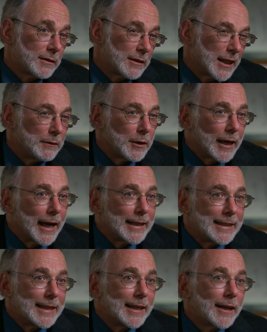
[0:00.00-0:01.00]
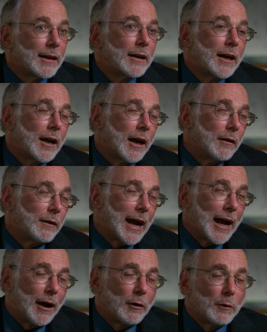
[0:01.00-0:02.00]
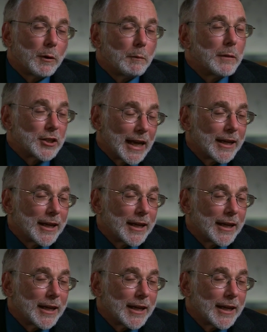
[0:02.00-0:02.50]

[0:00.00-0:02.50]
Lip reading: To give you an idea of how much